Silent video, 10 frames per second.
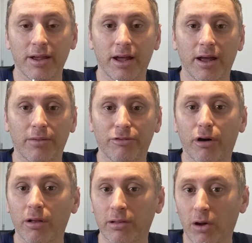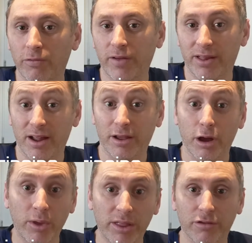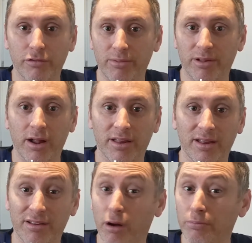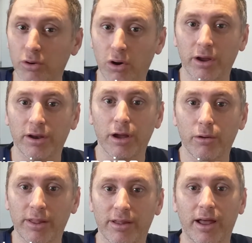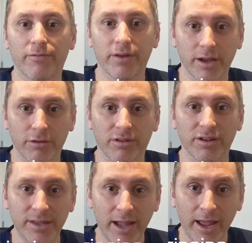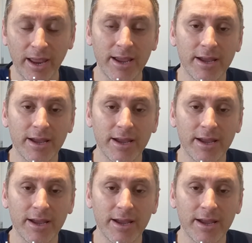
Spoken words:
There are a lot of things that go into grip sizes, so I'm not going to go into that video today.